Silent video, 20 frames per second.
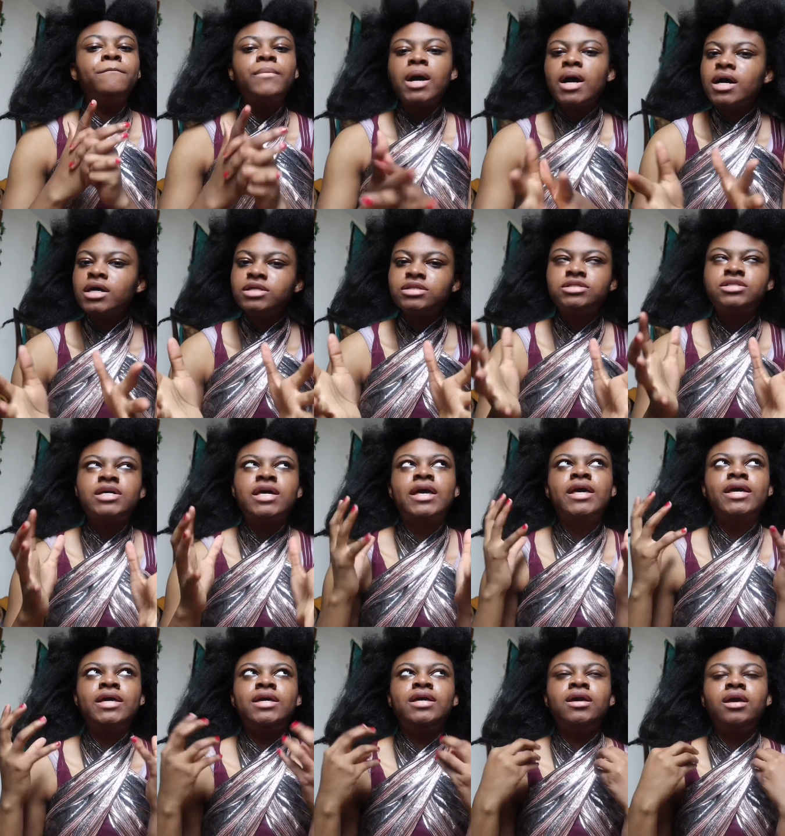but
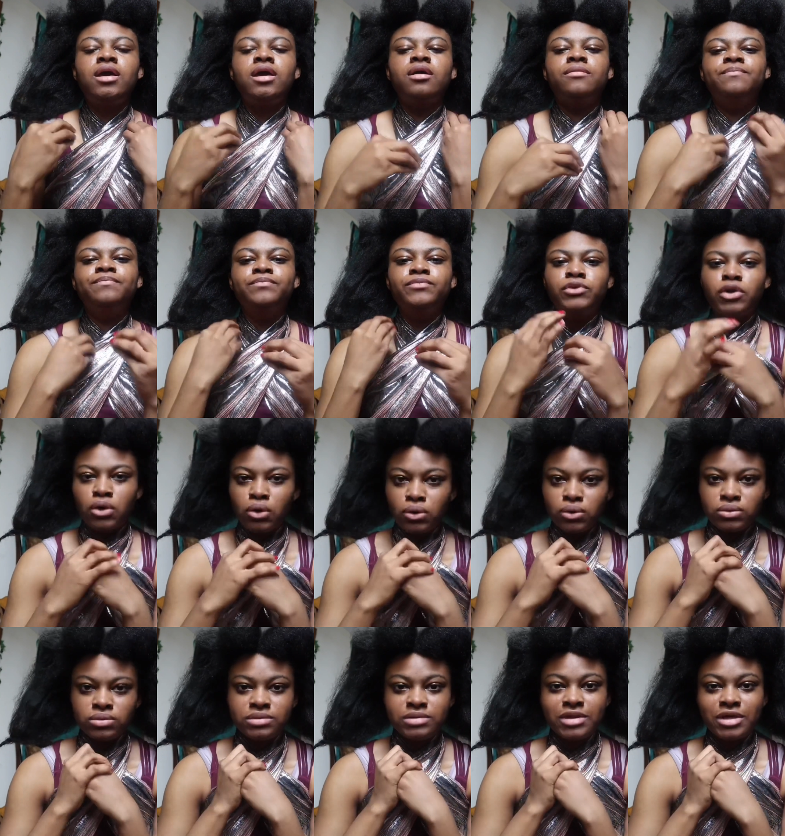he
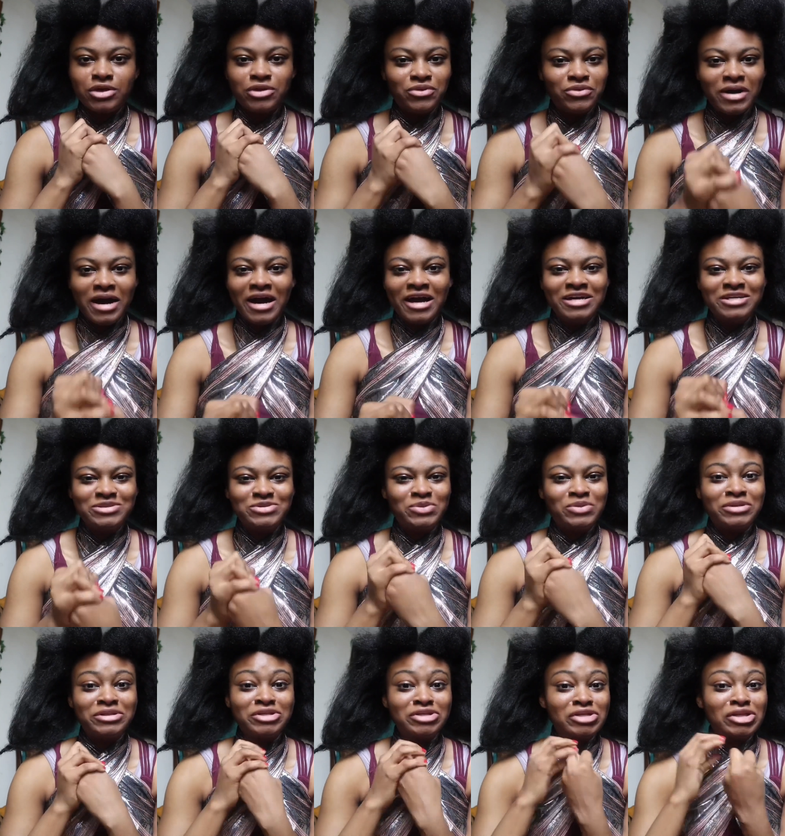knows that you guys
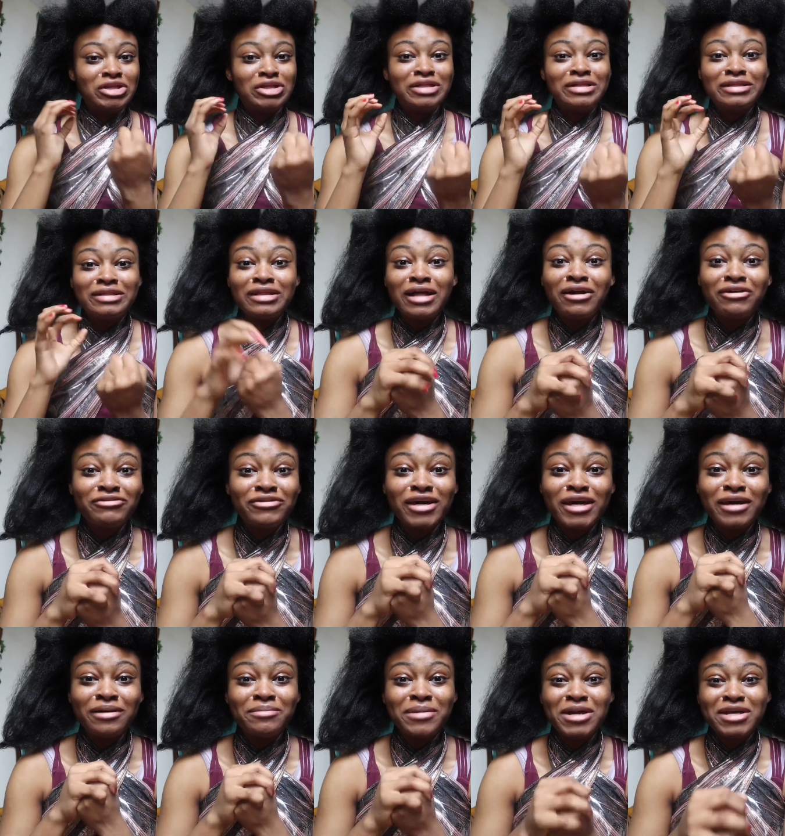really love
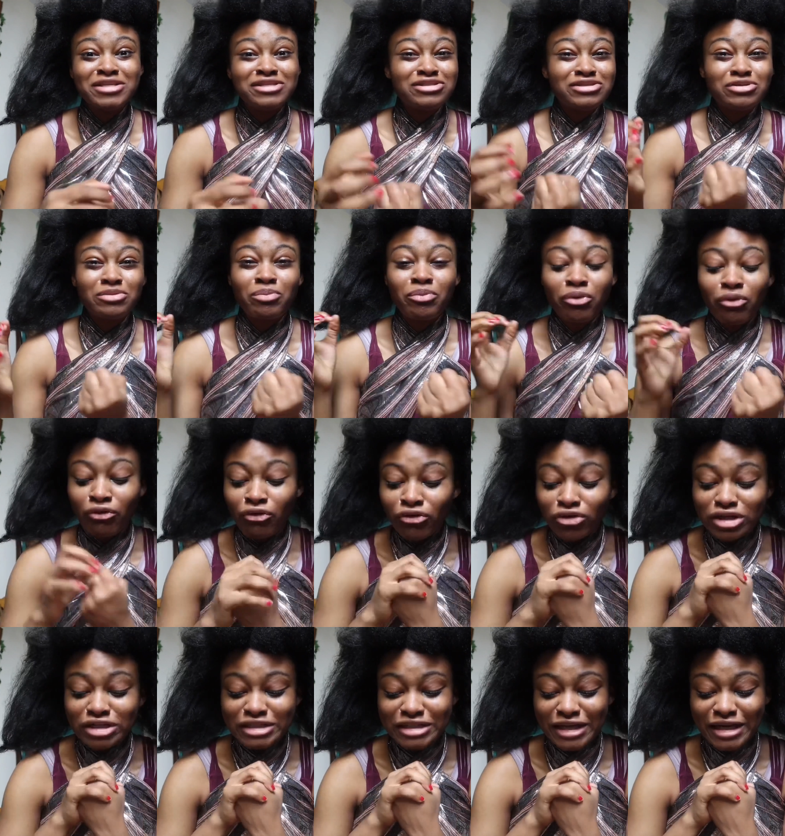him and
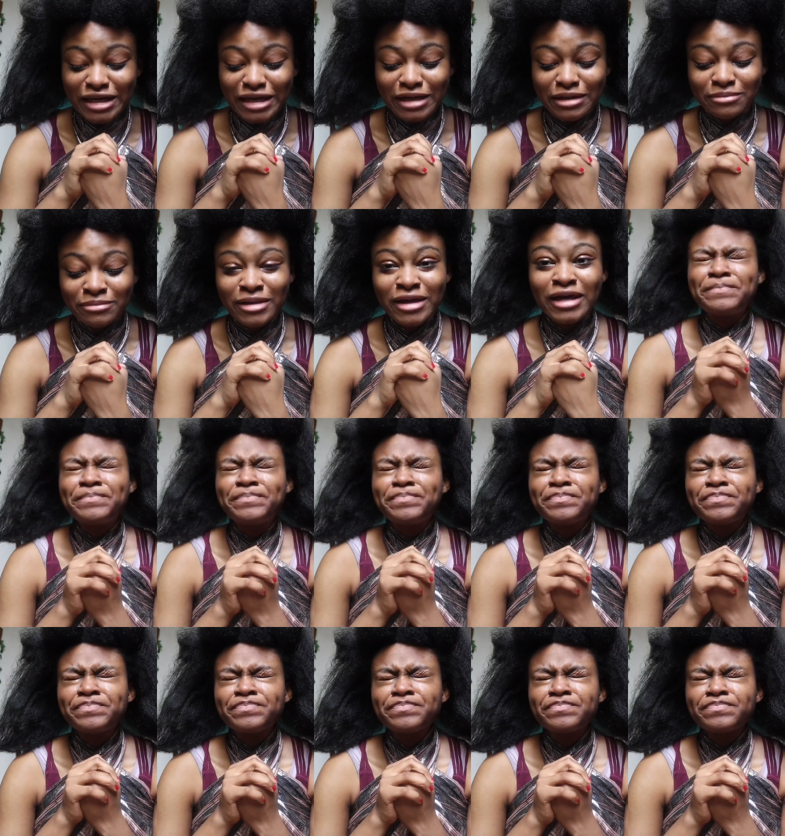support him and
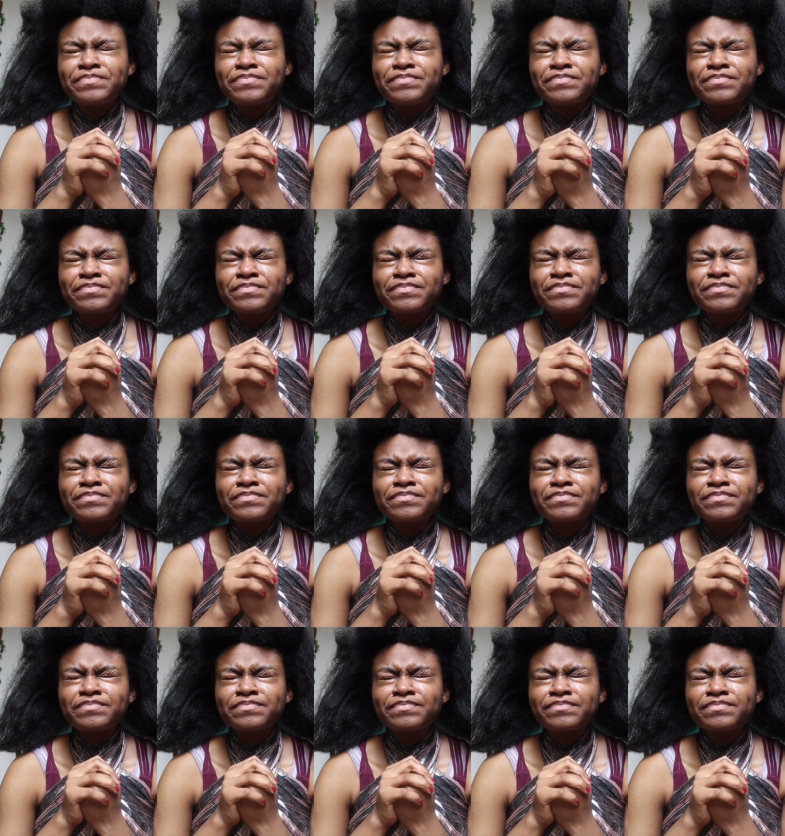will always
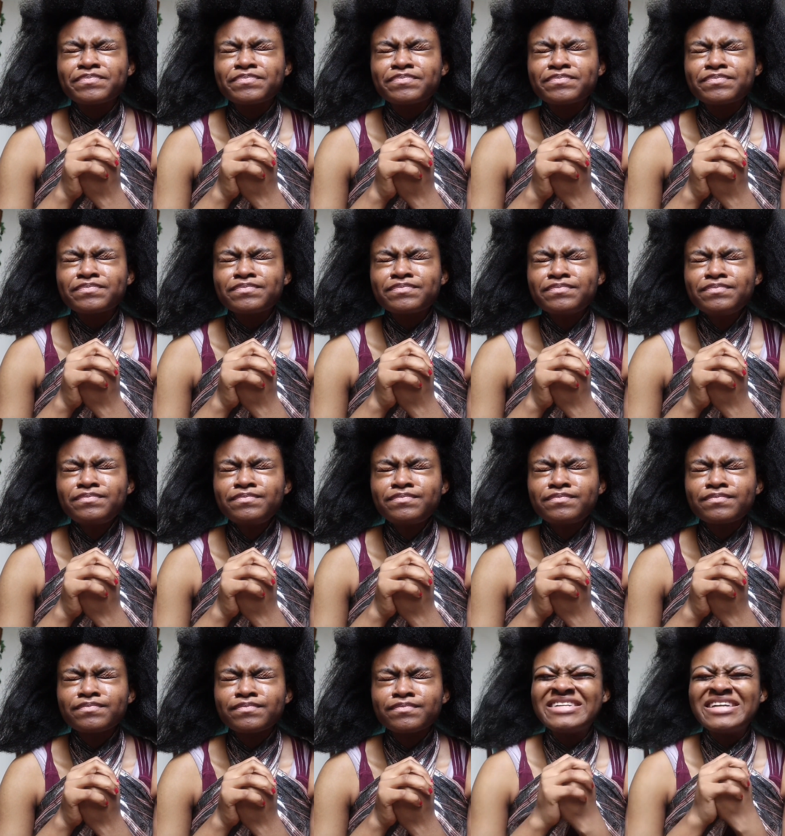understand
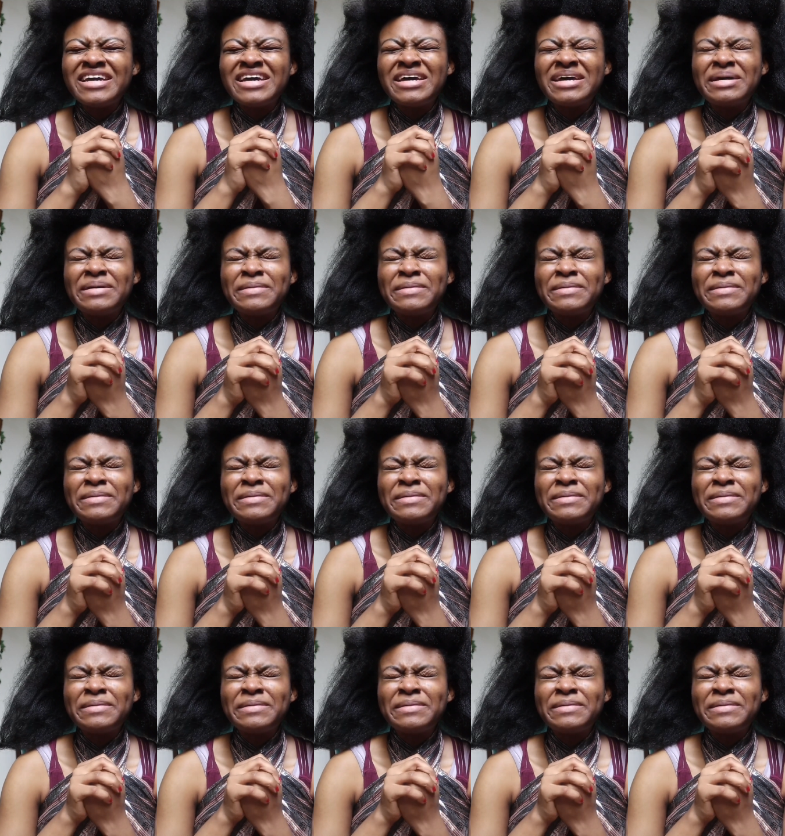him.